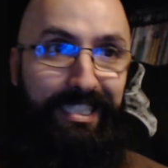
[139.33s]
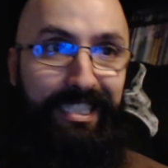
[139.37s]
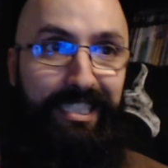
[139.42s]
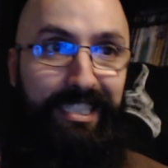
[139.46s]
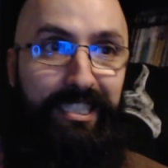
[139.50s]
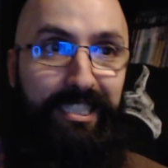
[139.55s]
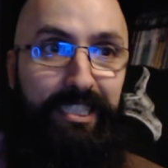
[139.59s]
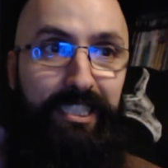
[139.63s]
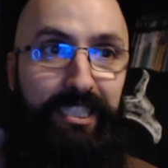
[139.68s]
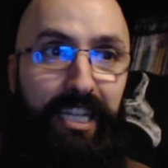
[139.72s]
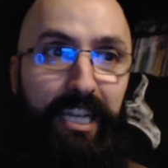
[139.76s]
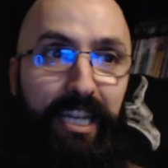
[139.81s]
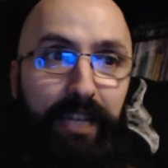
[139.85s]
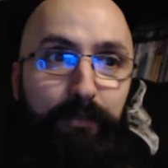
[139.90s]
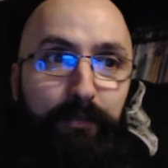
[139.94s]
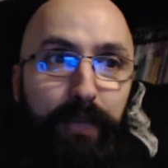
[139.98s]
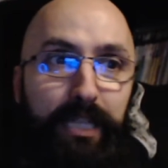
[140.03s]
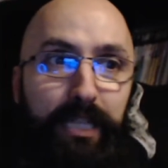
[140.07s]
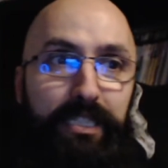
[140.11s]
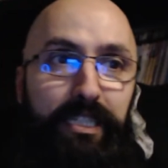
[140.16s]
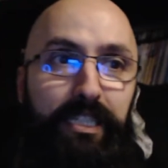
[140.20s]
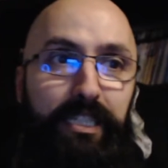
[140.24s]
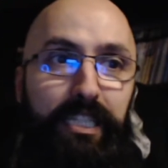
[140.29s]
This is
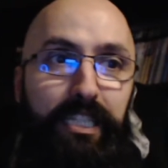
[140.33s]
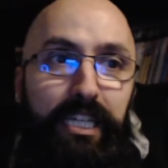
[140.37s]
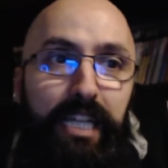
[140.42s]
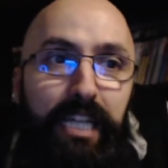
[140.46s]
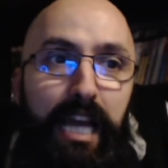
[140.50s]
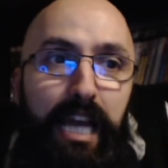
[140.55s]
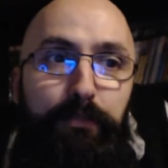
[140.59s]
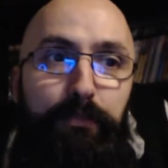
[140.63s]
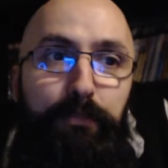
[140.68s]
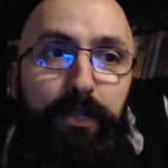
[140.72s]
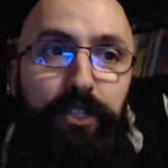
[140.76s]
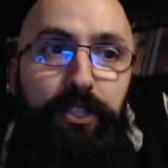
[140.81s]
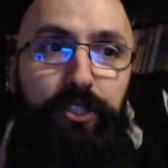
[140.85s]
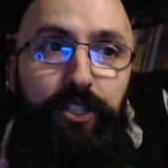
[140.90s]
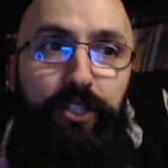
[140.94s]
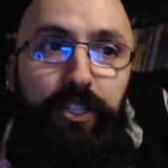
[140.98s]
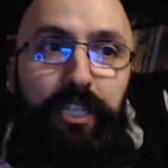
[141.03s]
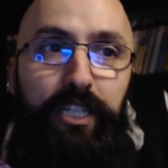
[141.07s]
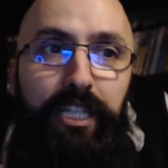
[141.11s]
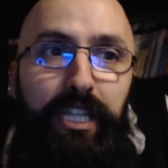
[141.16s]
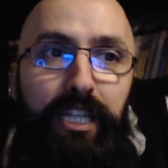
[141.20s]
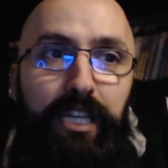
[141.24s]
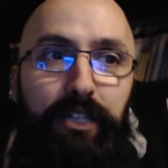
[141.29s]
basically an epic
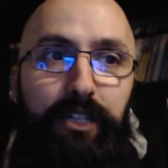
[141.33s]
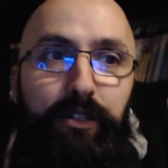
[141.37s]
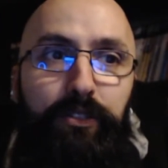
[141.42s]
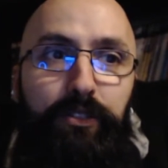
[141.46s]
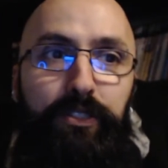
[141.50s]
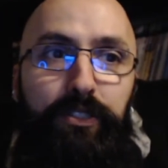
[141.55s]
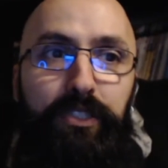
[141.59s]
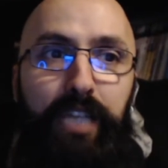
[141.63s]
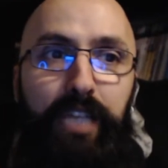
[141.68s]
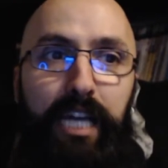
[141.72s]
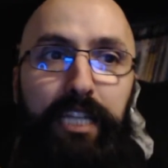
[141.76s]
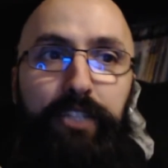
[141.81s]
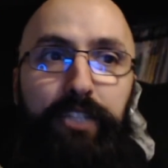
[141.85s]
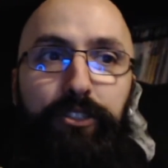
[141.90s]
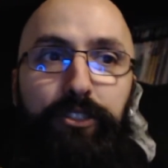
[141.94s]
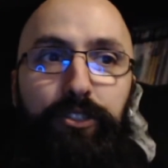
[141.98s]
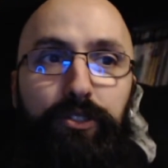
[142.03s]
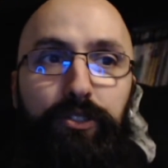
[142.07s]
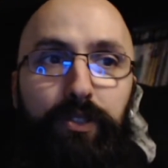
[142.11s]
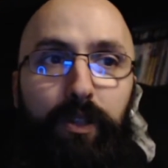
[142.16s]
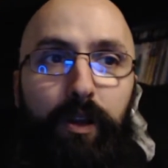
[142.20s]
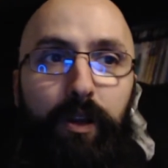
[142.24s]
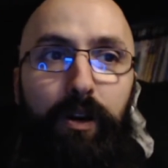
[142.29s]
journey that goes 9
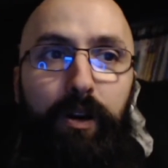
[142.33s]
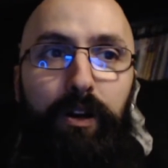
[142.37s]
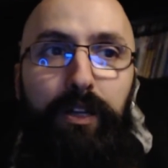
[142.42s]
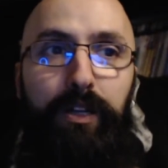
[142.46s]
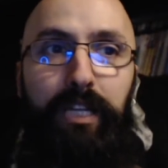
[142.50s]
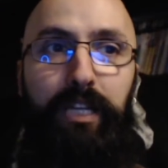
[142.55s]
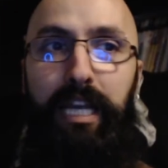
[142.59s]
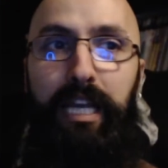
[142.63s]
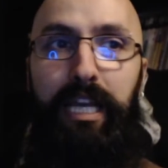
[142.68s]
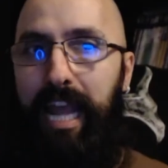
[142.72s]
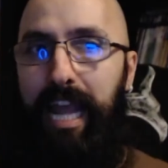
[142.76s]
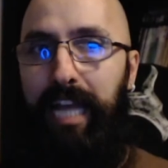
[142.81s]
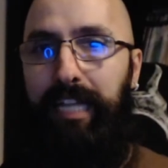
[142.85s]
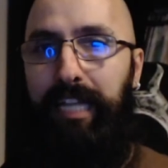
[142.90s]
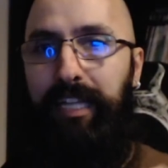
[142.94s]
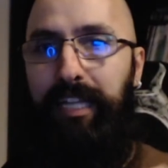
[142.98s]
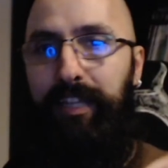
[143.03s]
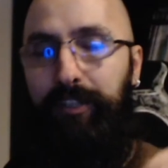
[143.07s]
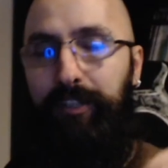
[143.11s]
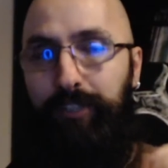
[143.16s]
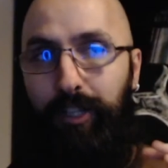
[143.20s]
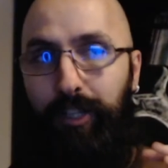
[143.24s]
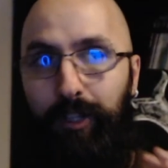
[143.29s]
issues long,
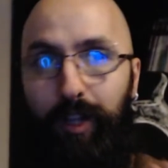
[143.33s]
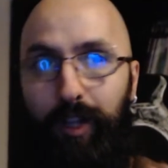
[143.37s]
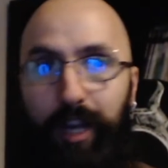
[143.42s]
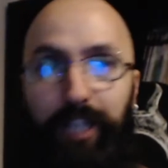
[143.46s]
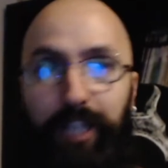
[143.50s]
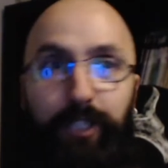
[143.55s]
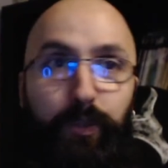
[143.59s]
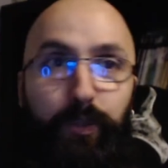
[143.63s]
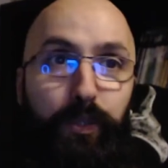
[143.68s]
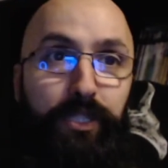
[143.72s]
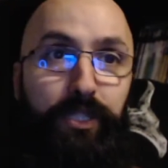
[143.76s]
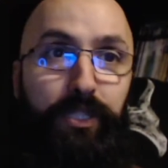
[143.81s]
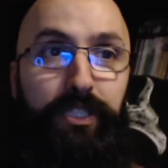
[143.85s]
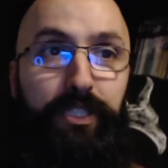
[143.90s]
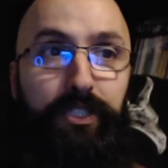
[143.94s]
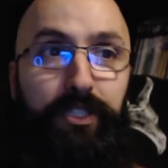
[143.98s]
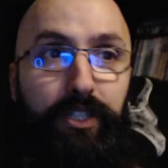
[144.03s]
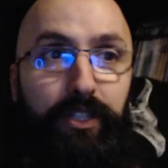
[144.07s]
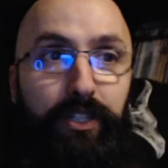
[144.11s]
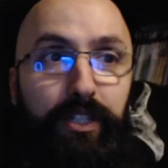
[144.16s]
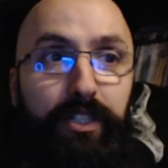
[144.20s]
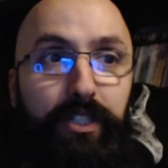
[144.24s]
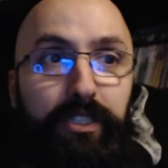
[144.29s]
and there's a lot of twists and
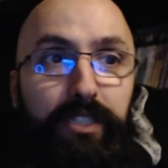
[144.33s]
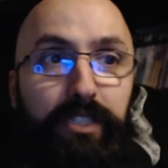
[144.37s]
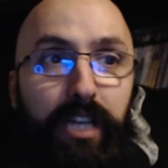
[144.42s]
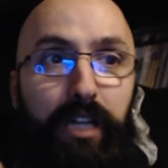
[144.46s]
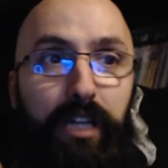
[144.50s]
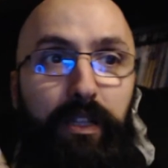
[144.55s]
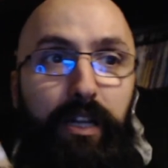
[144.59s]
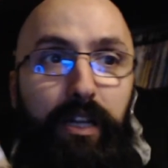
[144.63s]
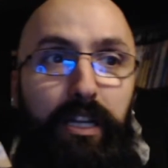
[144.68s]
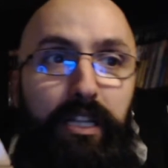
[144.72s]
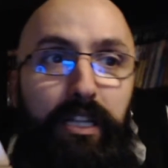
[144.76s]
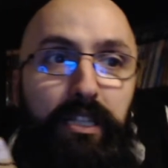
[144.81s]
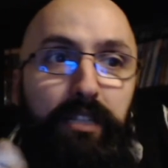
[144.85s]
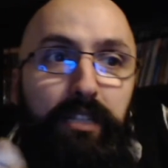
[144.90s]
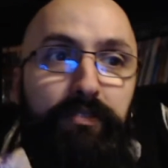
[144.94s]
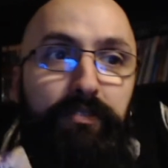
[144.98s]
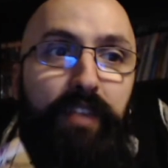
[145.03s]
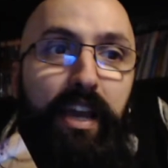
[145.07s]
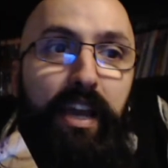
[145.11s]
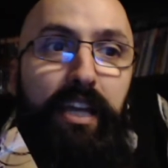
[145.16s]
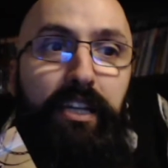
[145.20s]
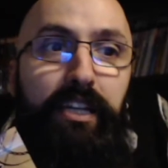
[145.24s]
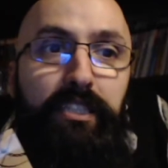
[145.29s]
turns, a lot of
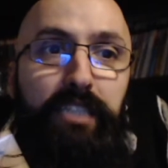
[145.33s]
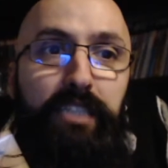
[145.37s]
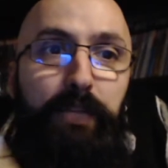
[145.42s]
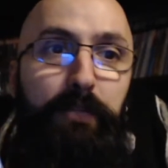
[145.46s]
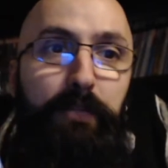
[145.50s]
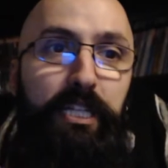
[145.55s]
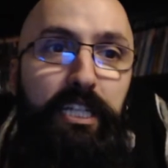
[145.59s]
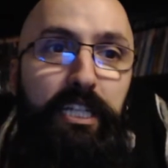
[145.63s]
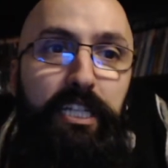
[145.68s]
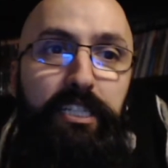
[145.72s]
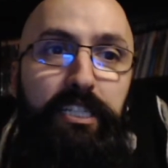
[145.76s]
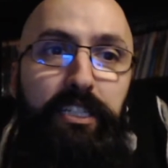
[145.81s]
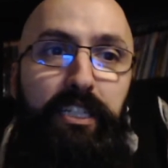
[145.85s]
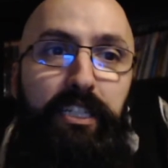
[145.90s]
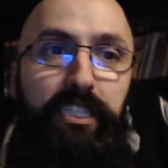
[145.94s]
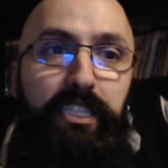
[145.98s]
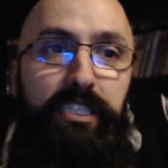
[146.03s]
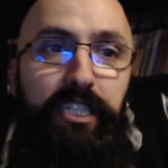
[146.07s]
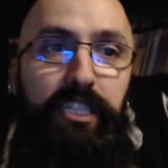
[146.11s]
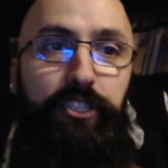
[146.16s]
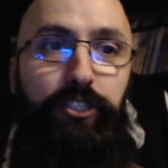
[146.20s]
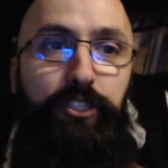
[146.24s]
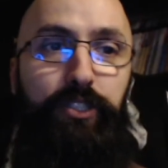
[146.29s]
cliffhangers. I mean, each of
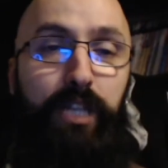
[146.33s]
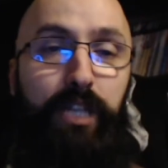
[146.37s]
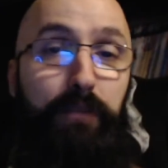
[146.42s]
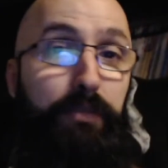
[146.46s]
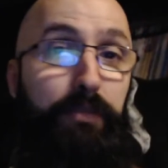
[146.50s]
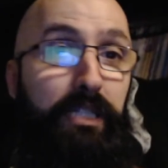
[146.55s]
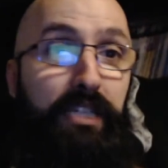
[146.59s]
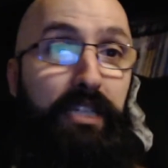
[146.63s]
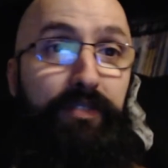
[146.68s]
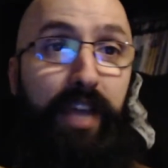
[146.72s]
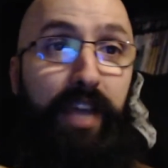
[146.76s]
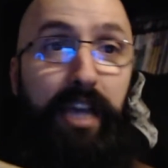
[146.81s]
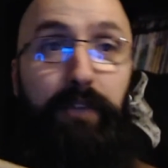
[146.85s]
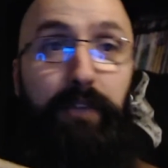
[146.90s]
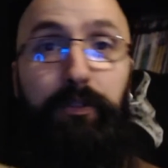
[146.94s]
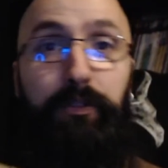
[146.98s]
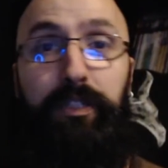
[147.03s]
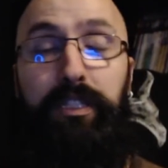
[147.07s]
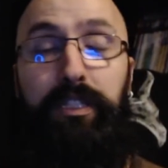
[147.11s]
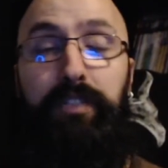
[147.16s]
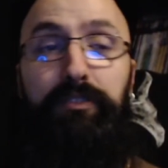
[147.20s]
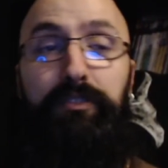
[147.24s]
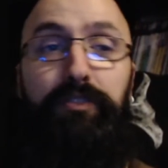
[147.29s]
these issues, I believe, end
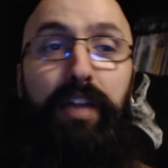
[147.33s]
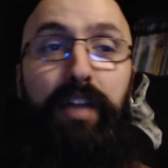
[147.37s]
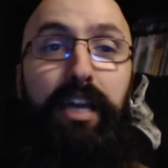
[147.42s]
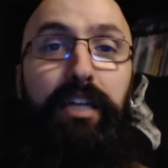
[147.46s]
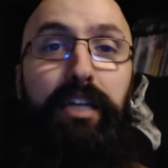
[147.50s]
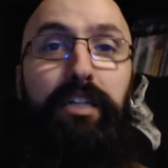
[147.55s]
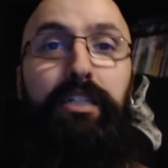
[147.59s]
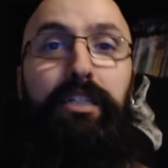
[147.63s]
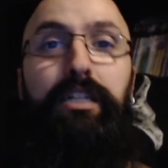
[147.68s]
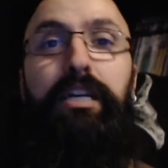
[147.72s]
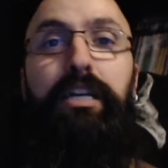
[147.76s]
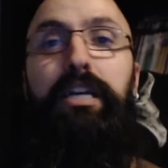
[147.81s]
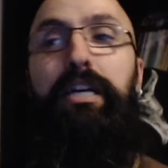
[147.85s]
with a cliffhanger.